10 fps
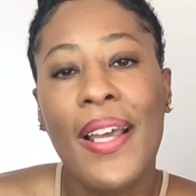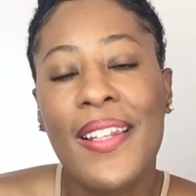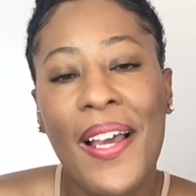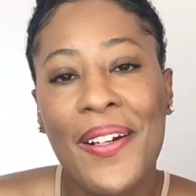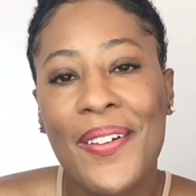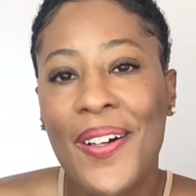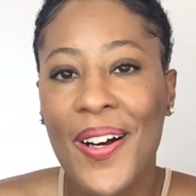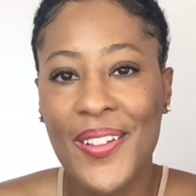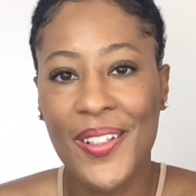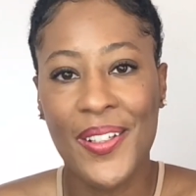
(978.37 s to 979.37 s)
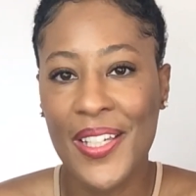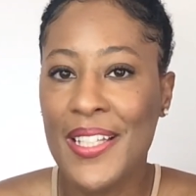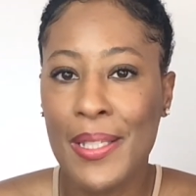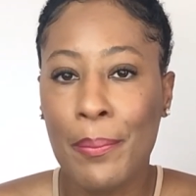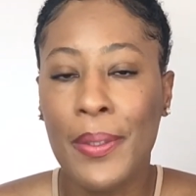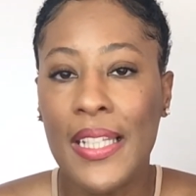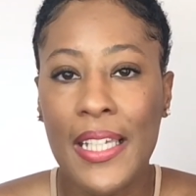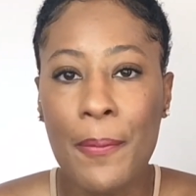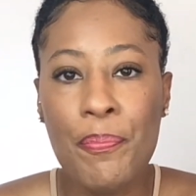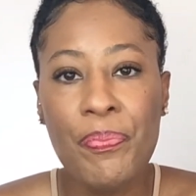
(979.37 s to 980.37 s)
liner on. The look is
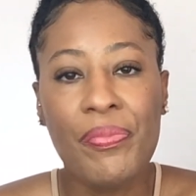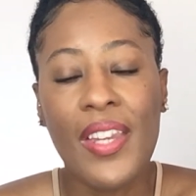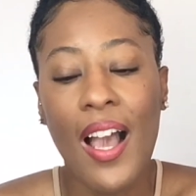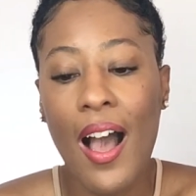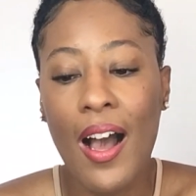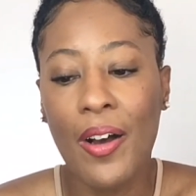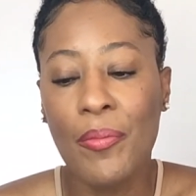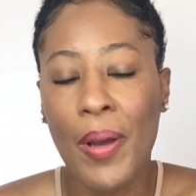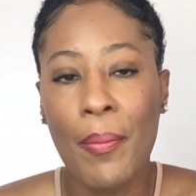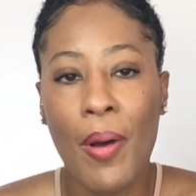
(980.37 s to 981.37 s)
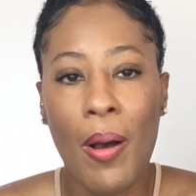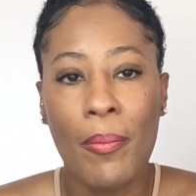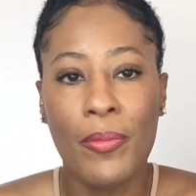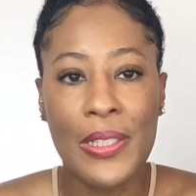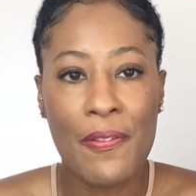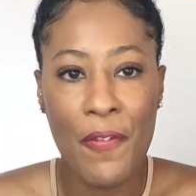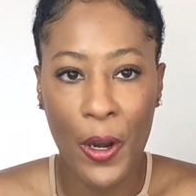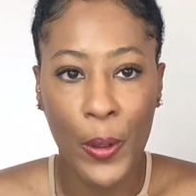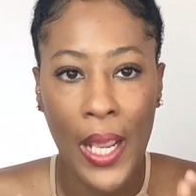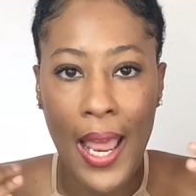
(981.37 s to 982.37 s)
complete. My mom was a
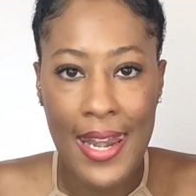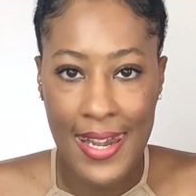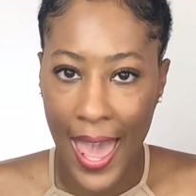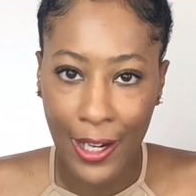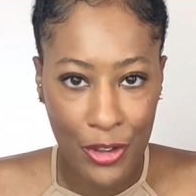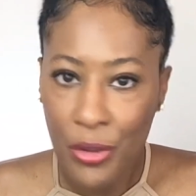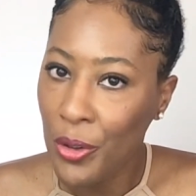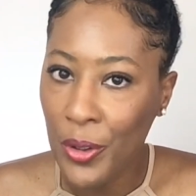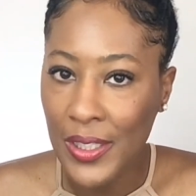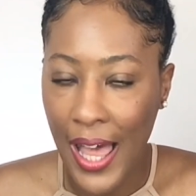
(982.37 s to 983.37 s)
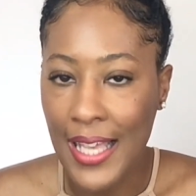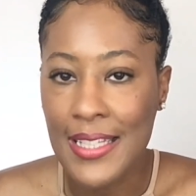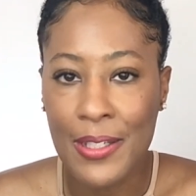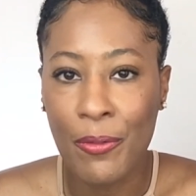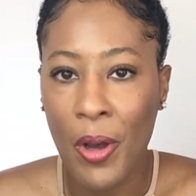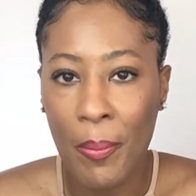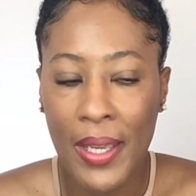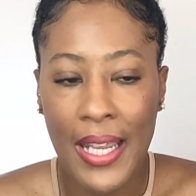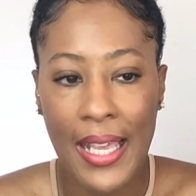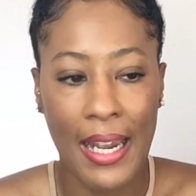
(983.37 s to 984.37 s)
very natural, classy woman,
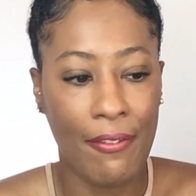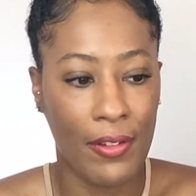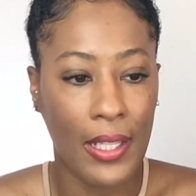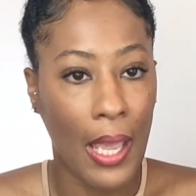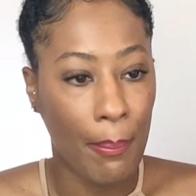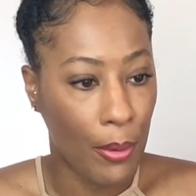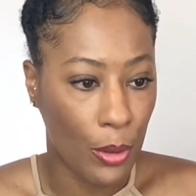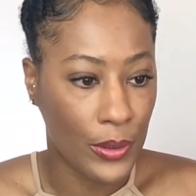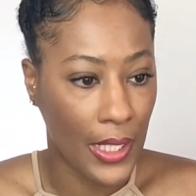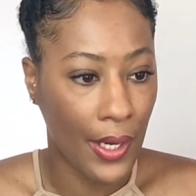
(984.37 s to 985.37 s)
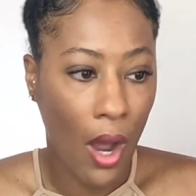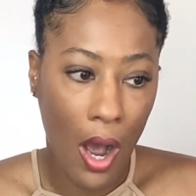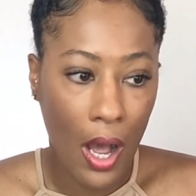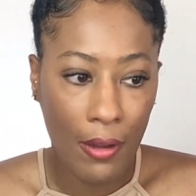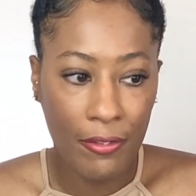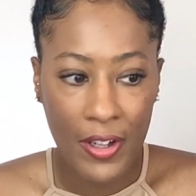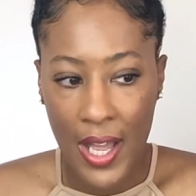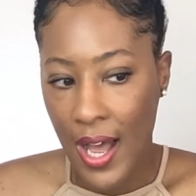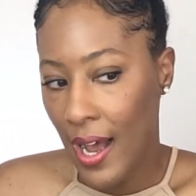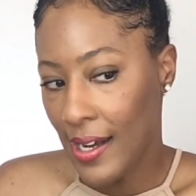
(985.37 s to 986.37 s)
and I feel like I pulled that off.
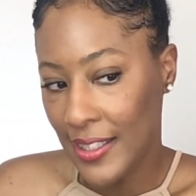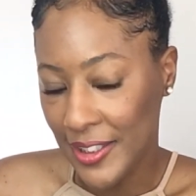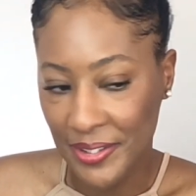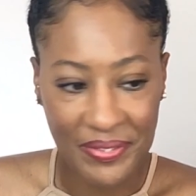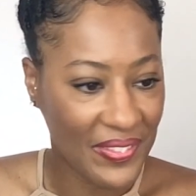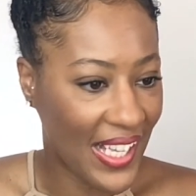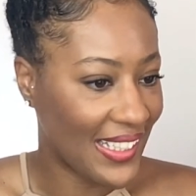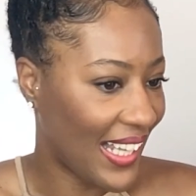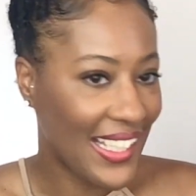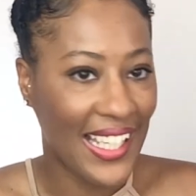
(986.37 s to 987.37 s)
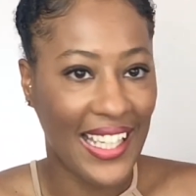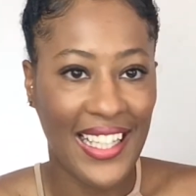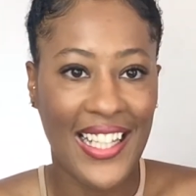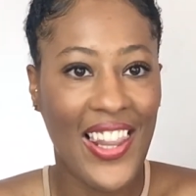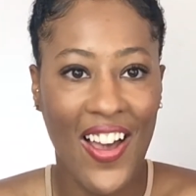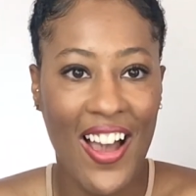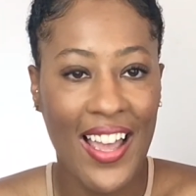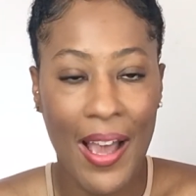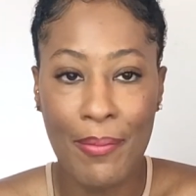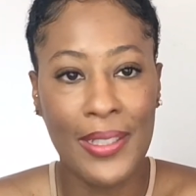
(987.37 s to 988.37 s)
I like it a lot.
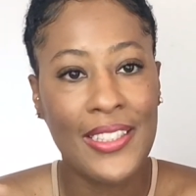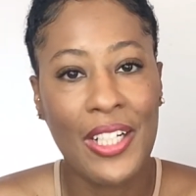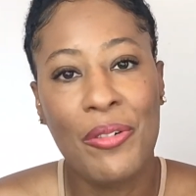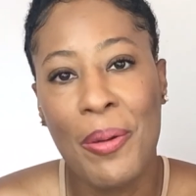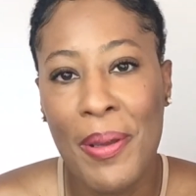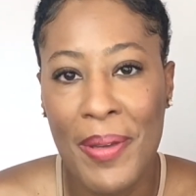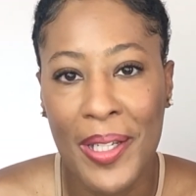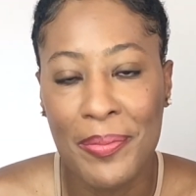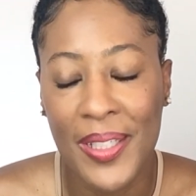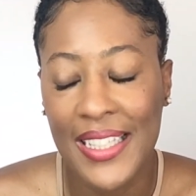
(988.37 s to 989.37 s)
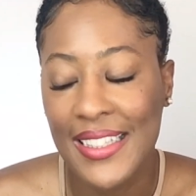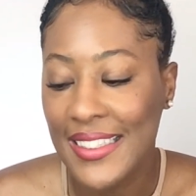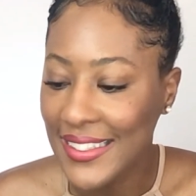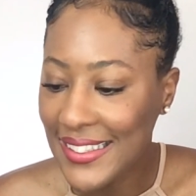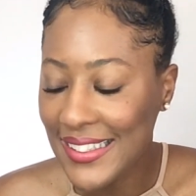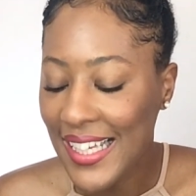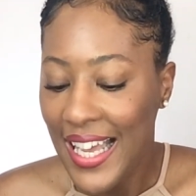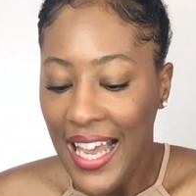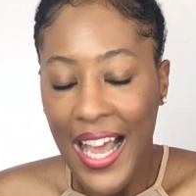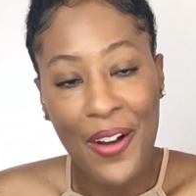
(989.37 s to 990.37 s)
I'm going to start wearing my makeup like this
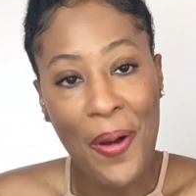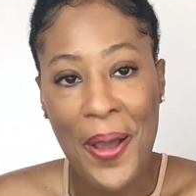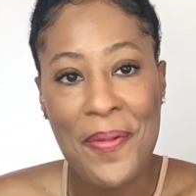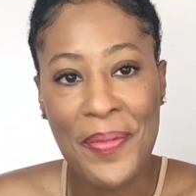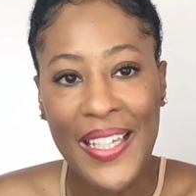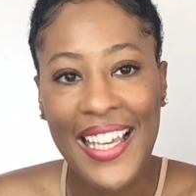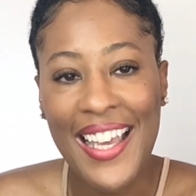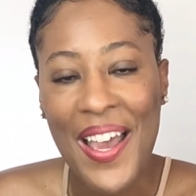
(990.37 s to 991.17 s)
quite a bit,